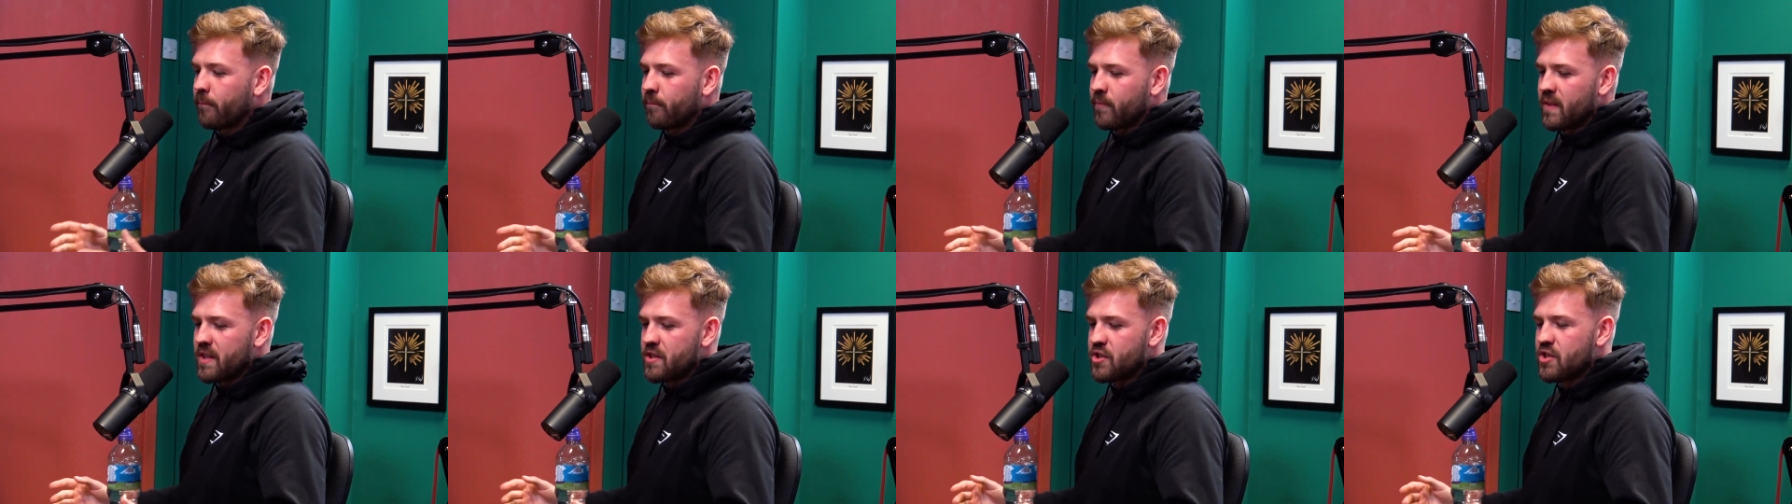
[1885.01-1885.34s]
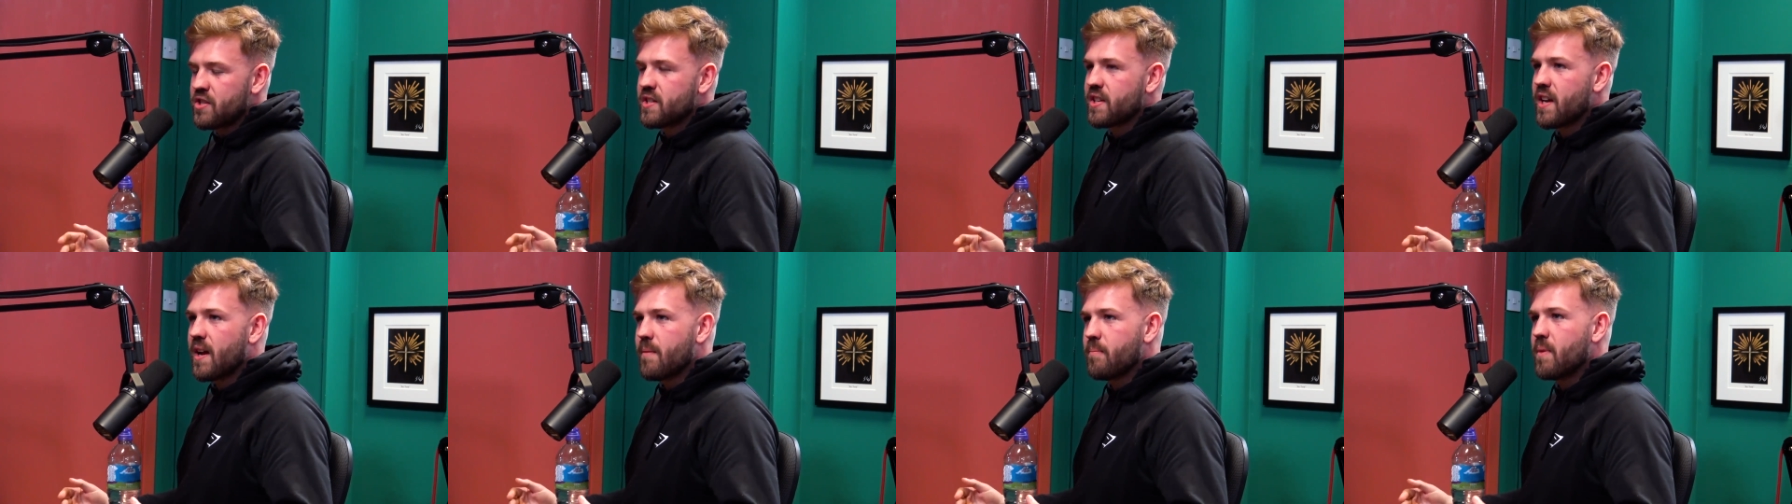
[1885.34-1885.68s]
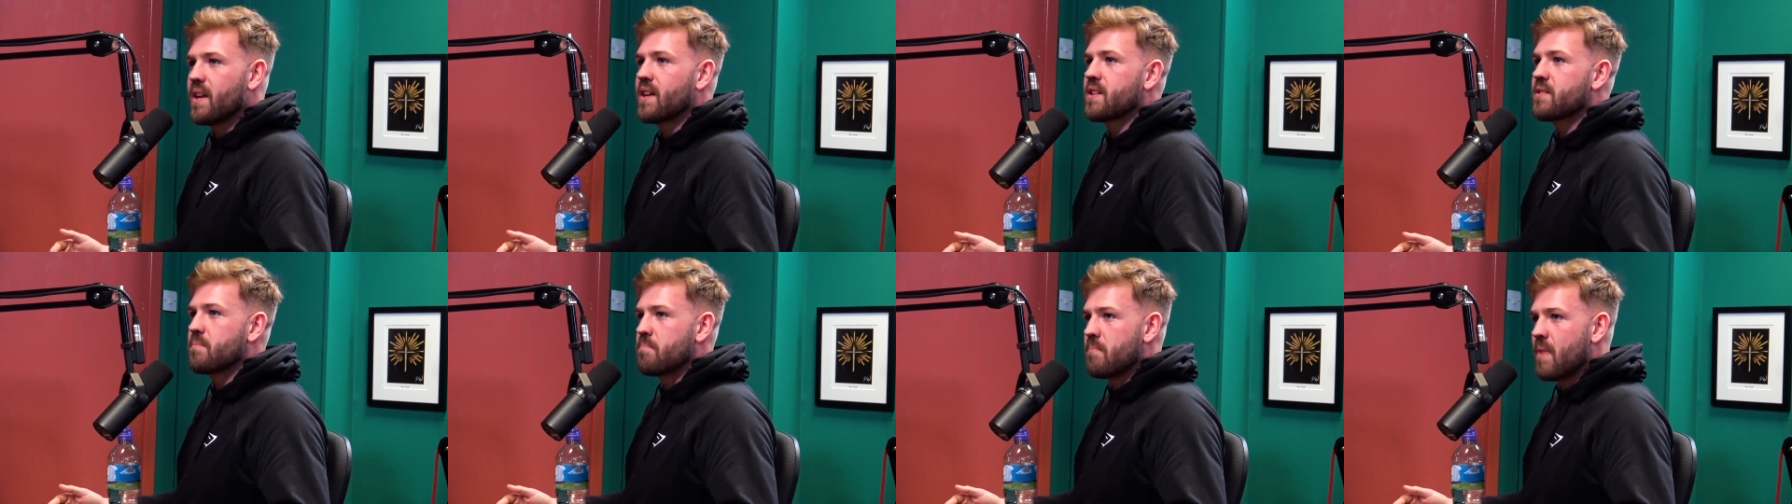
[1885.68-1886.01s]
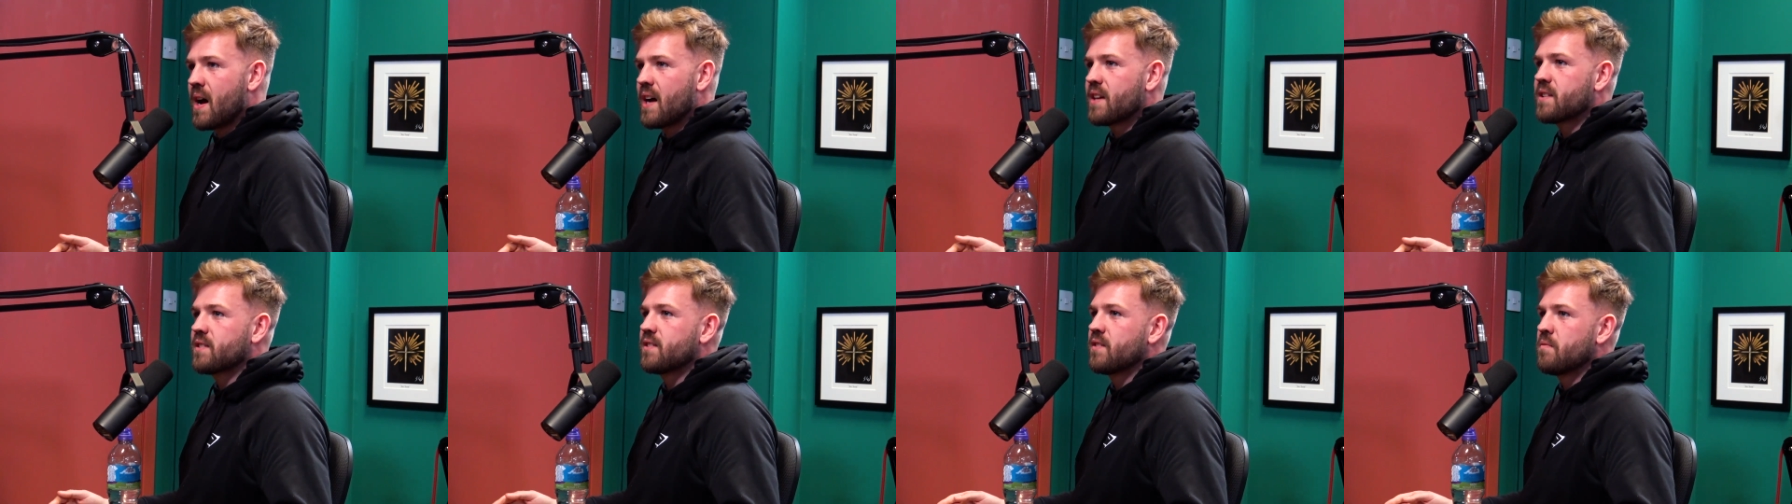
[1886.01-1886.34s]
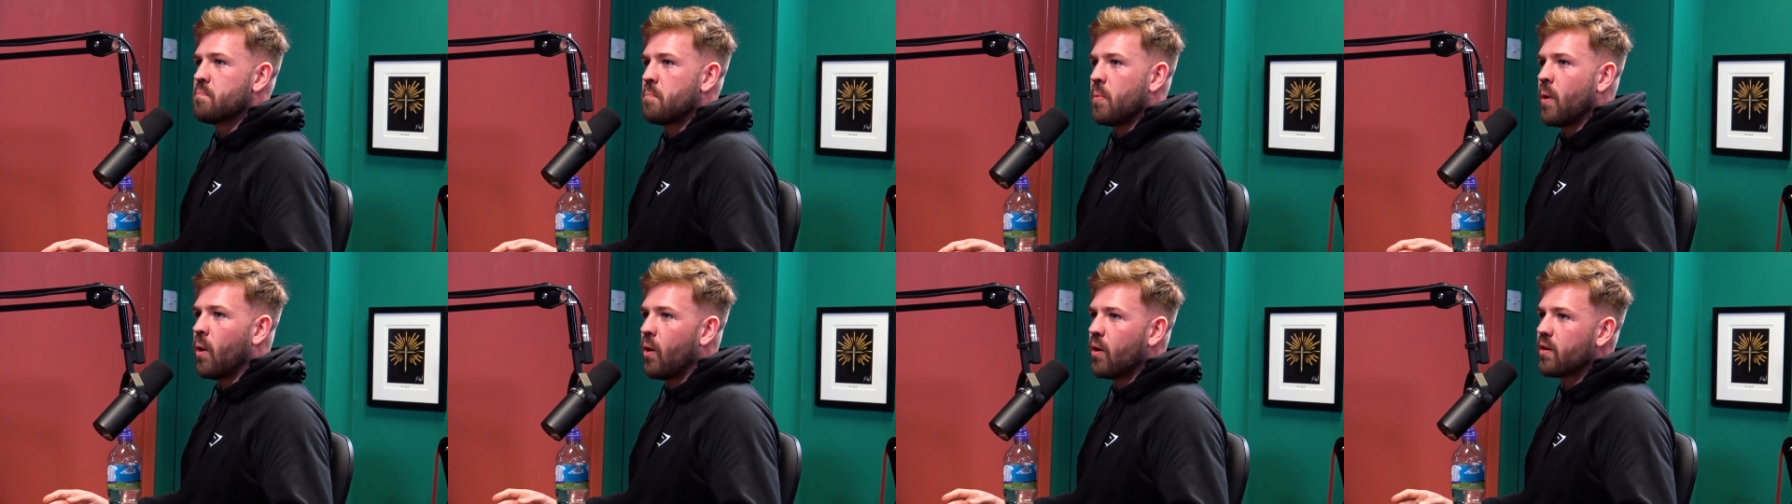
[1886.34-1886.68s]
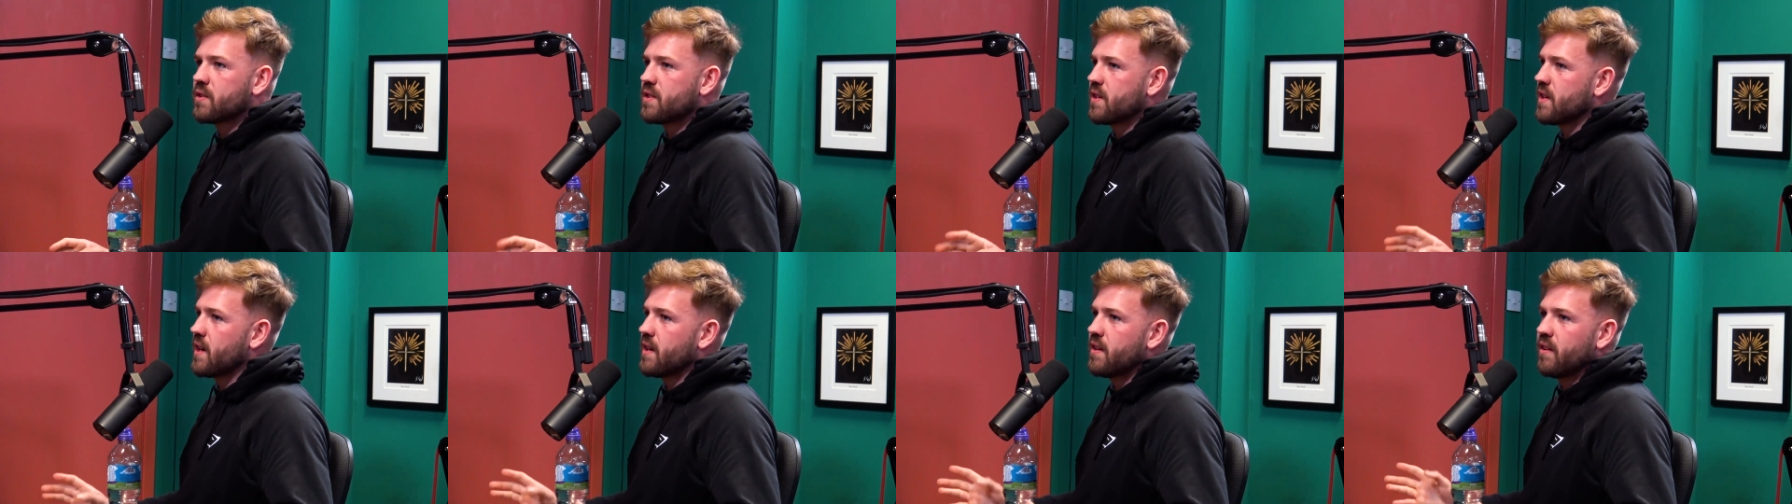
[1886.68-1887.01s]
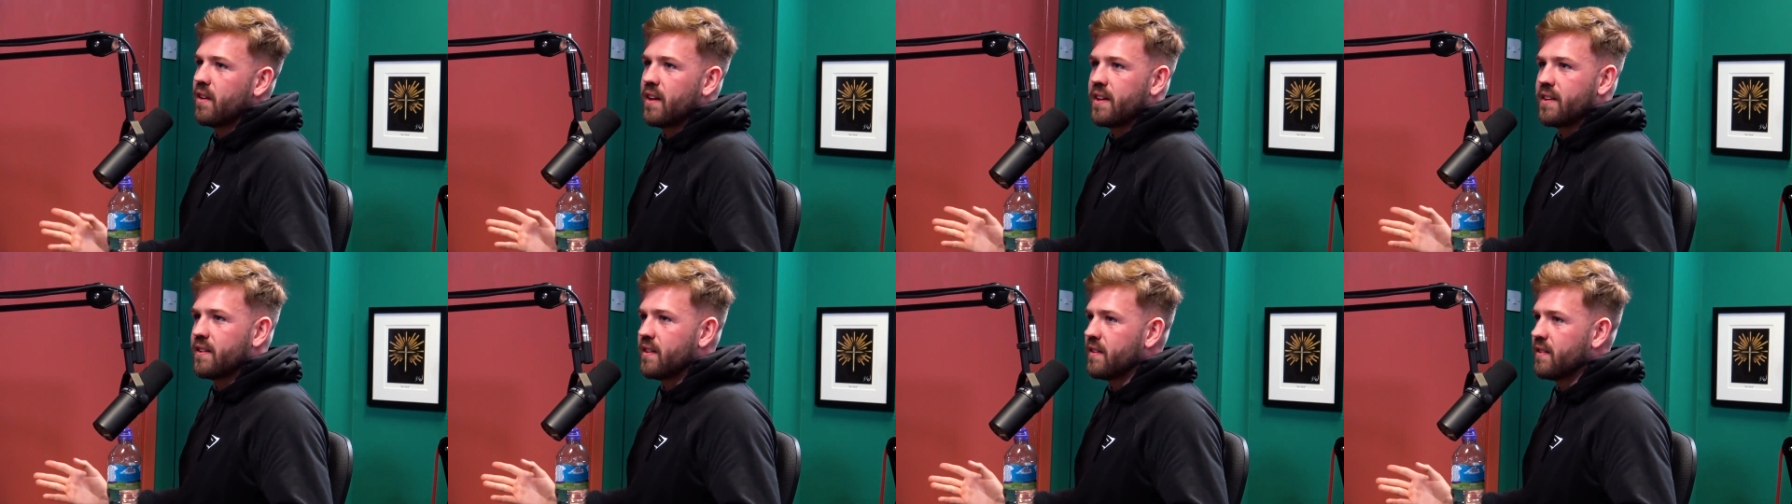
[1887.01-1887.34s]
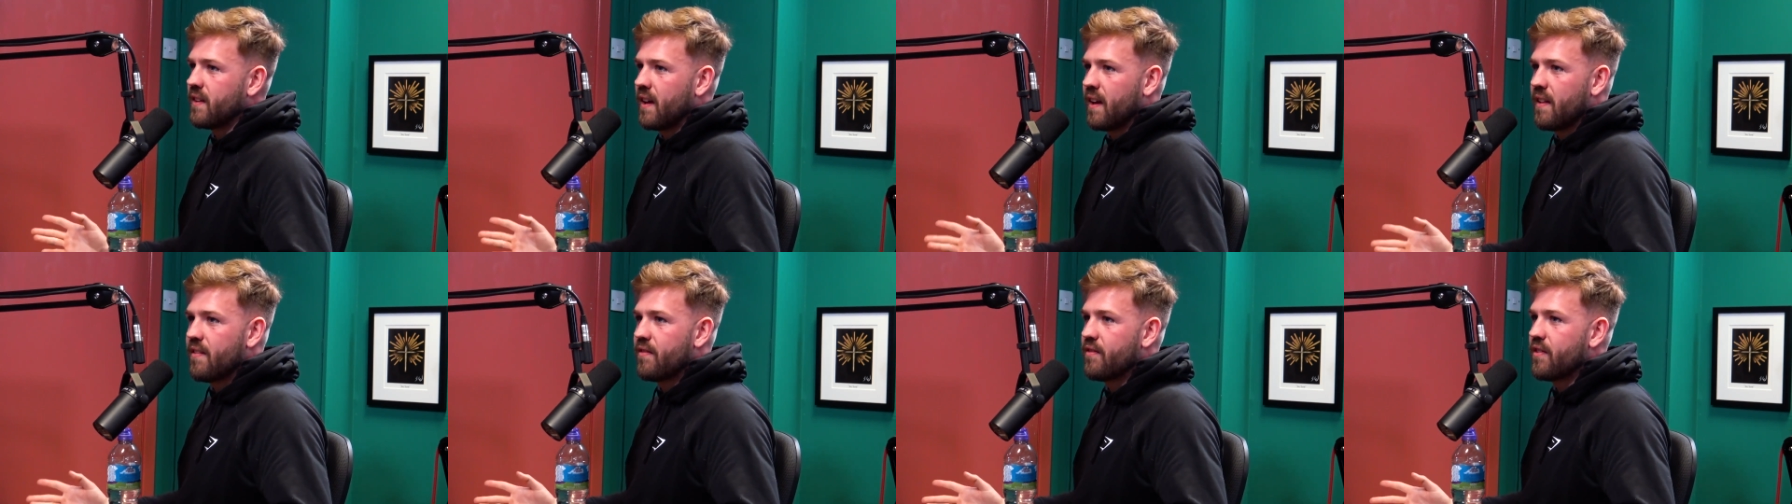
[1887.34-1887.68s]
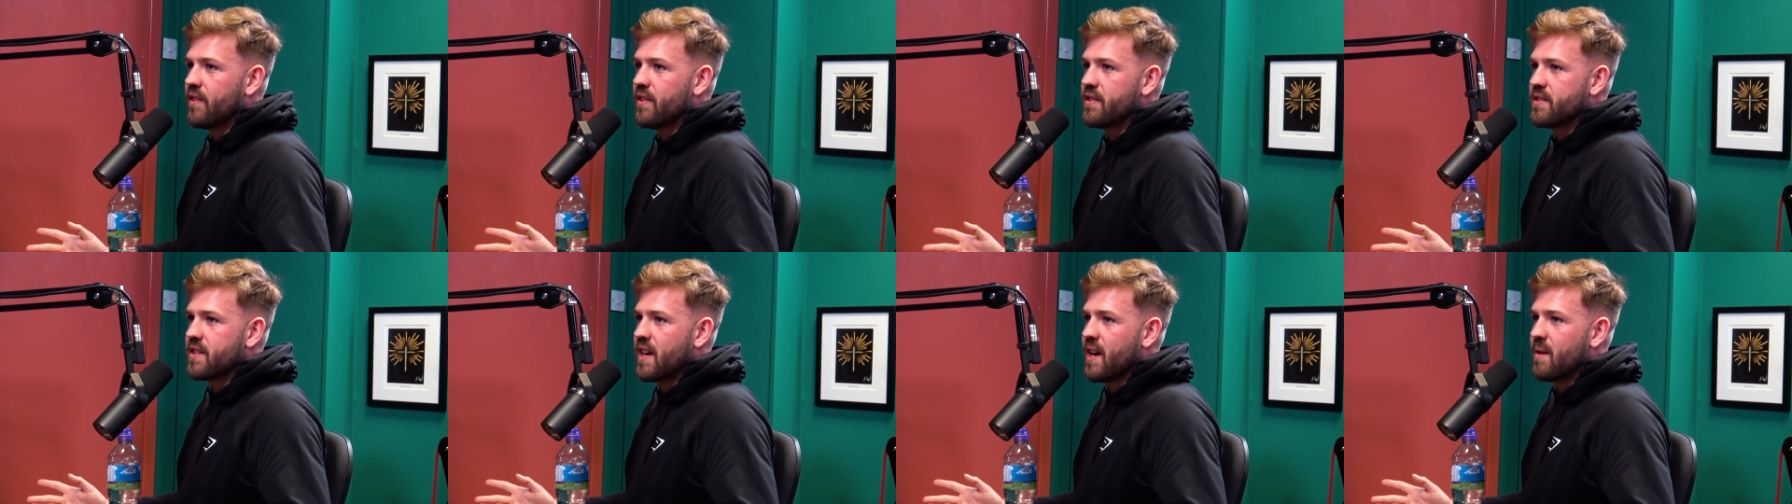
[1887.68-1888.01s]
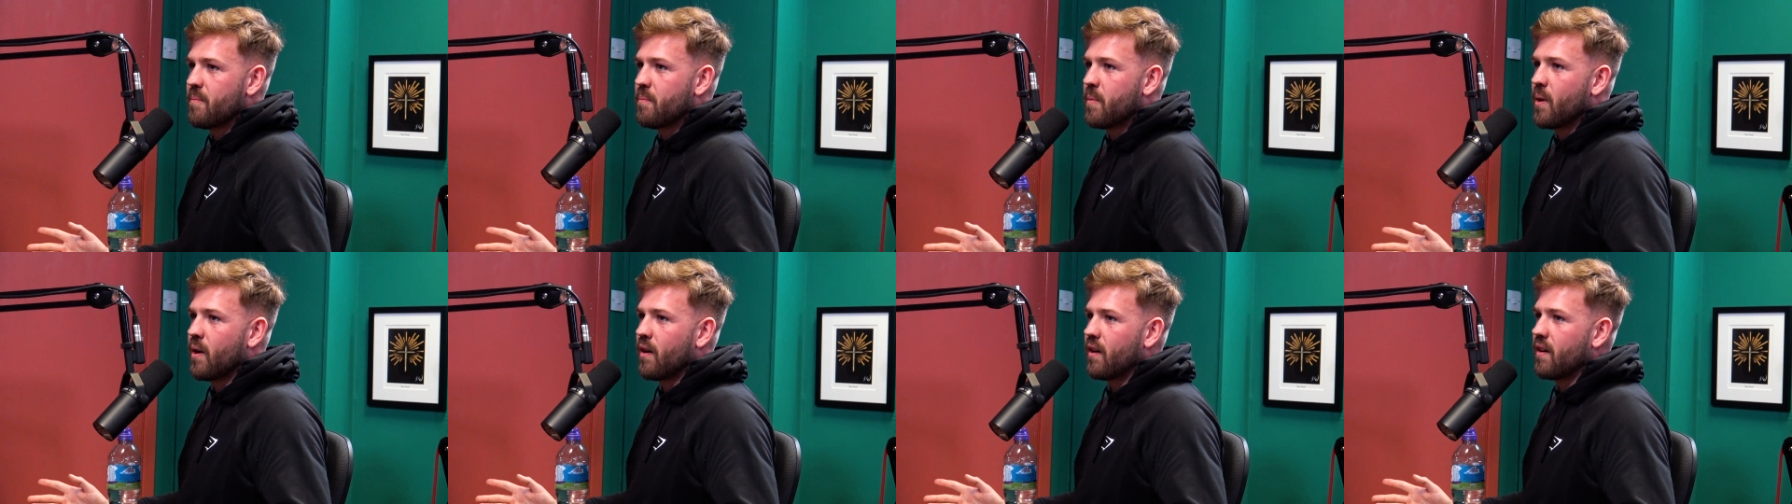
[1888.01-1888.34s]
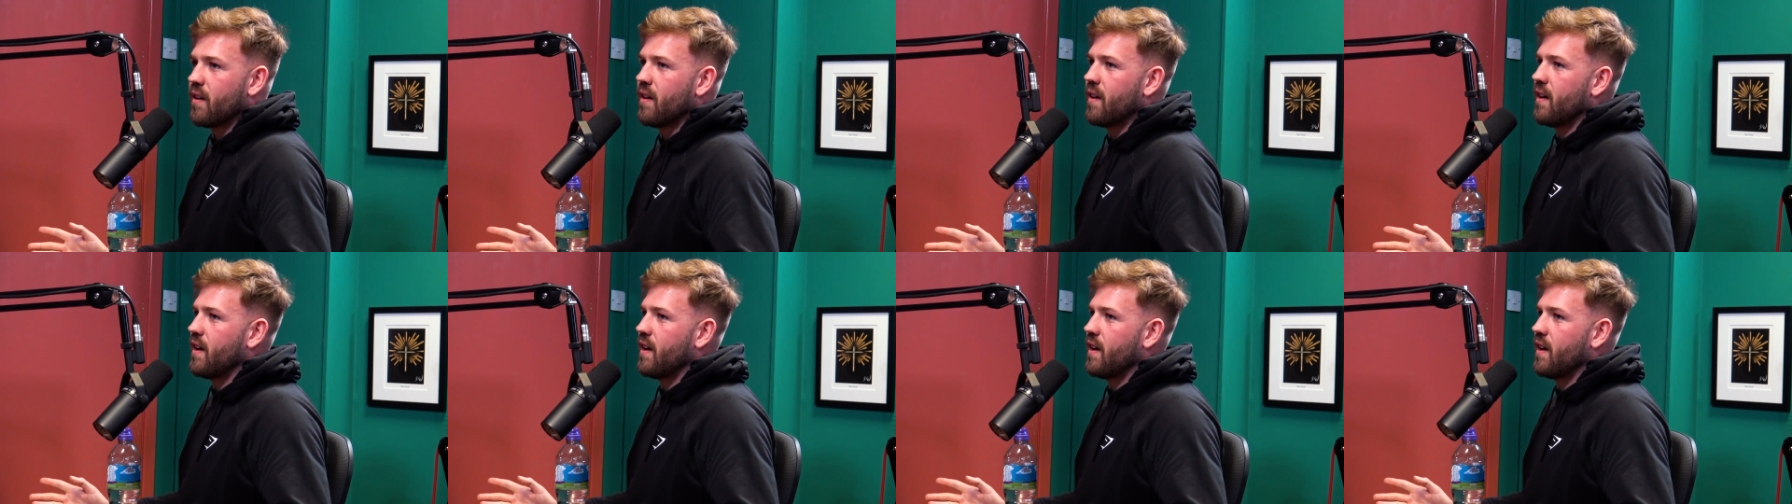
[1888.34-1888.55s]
she sent me this massive box saying like the 10th of December,